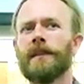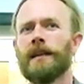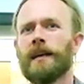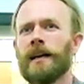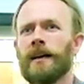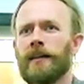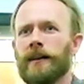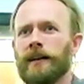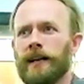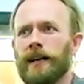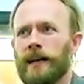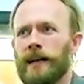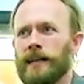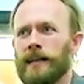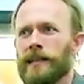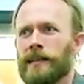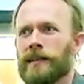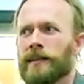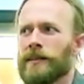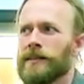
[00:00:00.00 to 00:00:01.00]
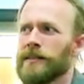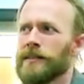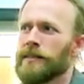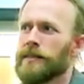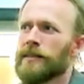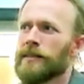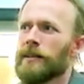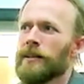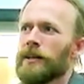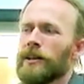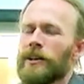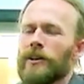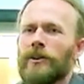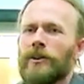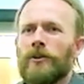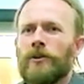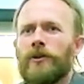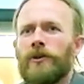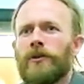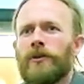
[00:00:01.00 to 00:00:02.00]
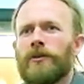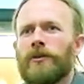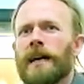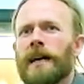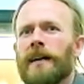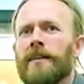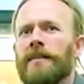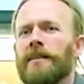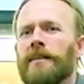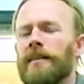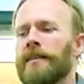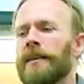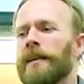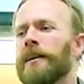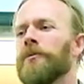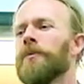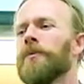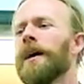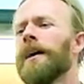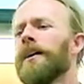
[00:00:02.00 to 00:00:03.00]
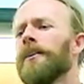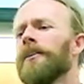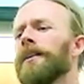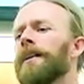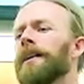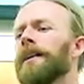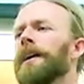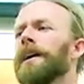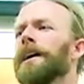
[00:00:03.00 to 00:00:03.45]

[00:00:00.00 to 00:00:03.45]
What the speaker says: the analytic idealists who tend to think, well,